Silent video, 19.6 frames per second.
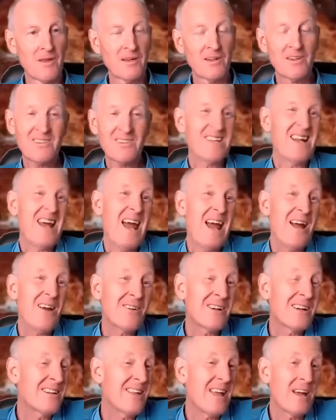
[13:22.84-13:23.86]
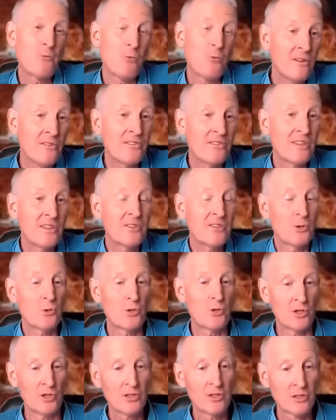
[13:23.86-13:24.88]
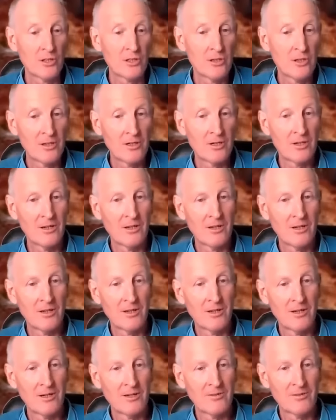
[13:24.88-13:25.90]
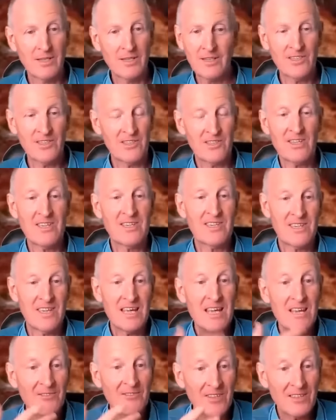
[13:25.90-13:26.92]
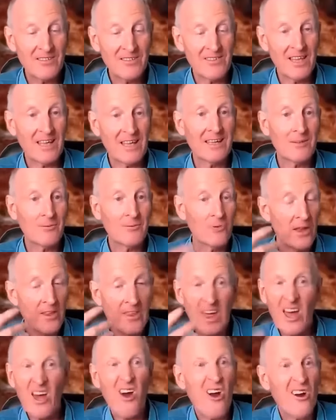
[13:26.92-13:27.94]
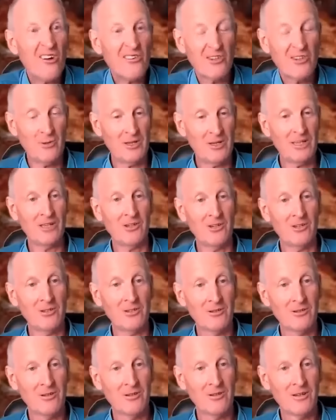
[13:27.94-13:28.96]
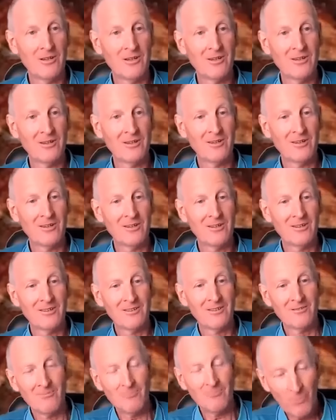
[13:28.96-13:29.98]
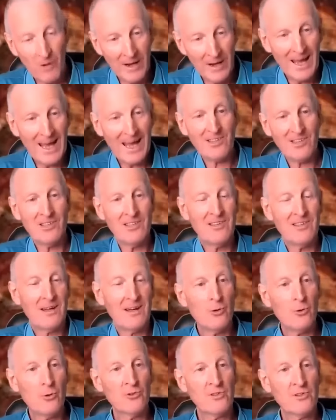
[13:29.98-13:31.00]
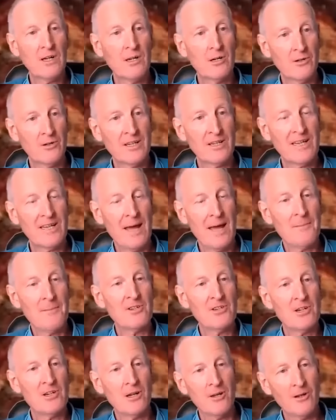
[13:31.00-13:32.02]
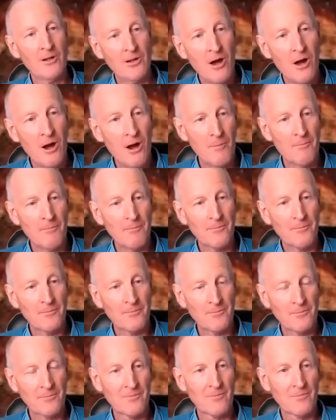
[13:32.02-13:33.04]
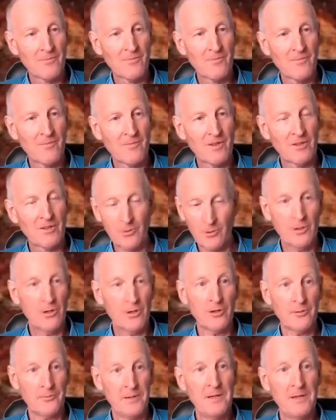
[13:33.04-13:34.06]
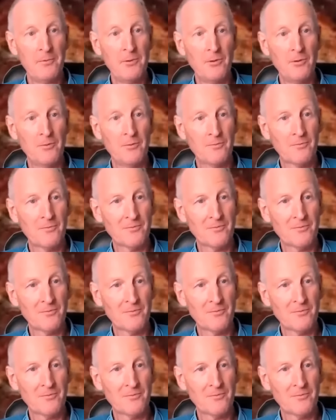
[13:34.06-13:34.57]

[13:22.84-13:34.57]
Because inherently they want to do good. They're just deceived in thinking that they are doing good when actually they're causing a lot of damage and a lot of harm to a lot of people.